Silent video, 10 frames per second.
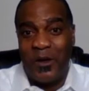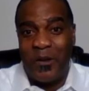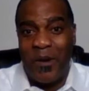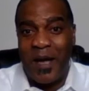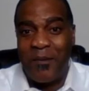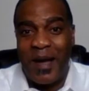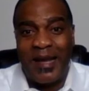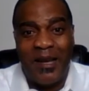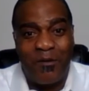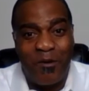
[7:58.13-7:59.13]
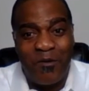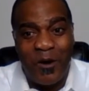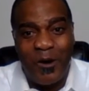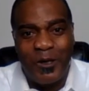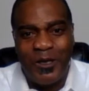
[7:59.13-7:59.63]
You might buy different
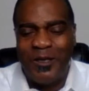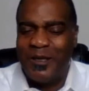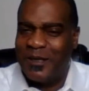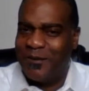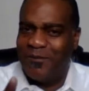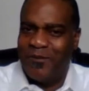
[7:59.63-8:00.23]
versions,